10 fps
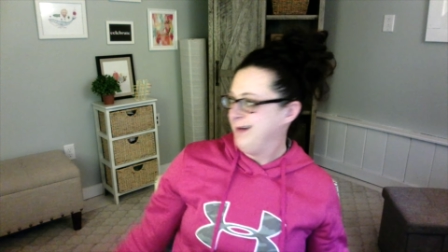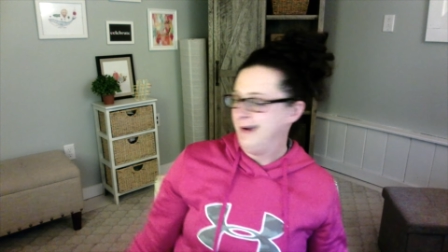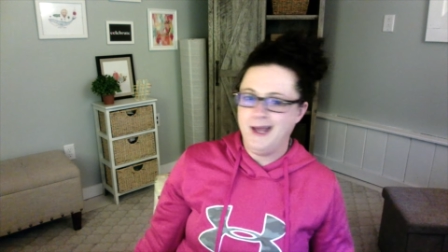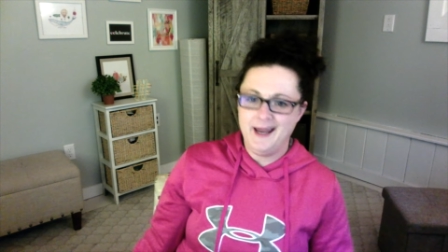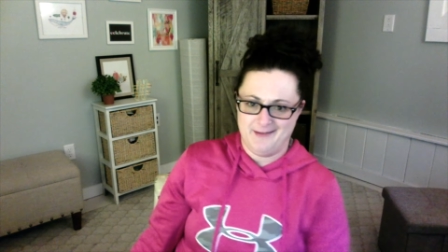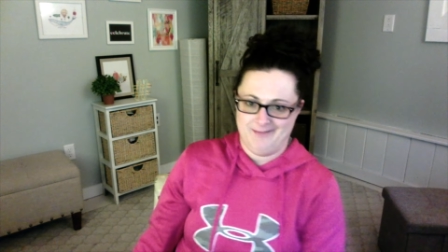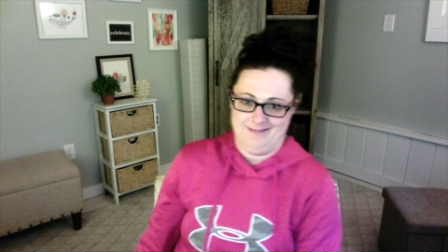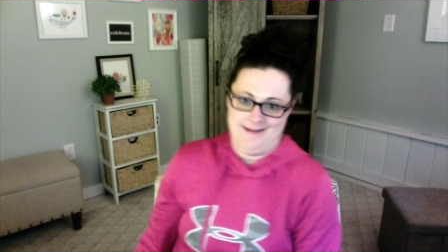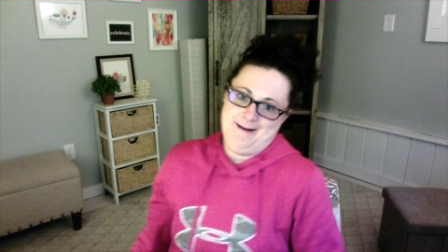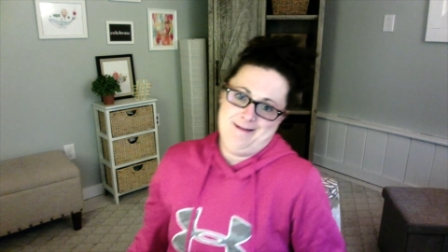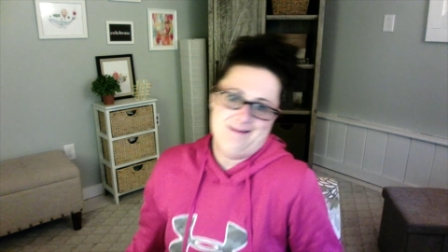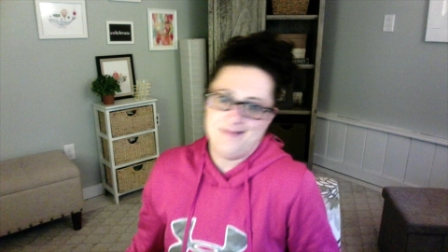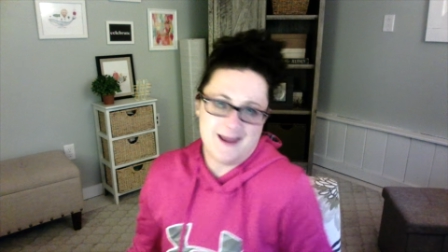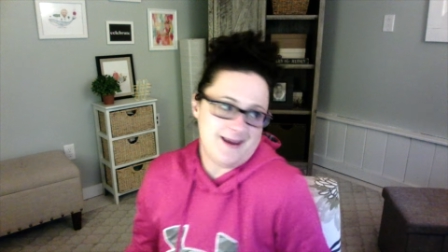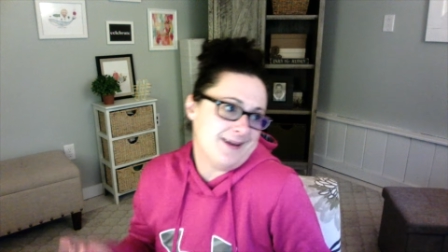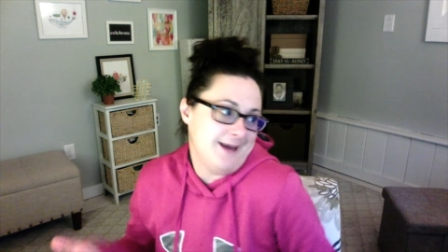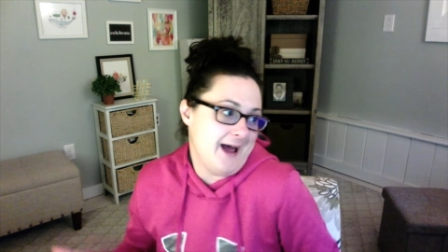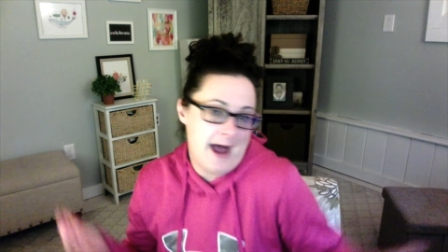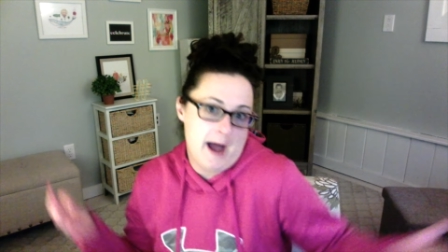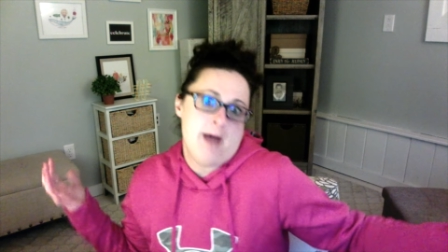I don't know, like
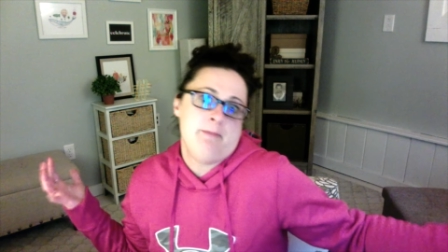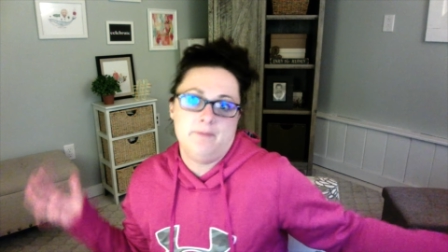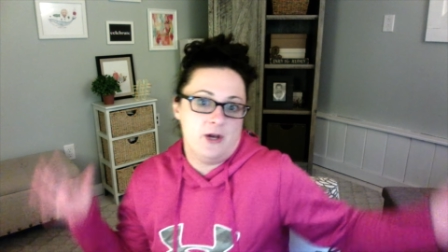I'm,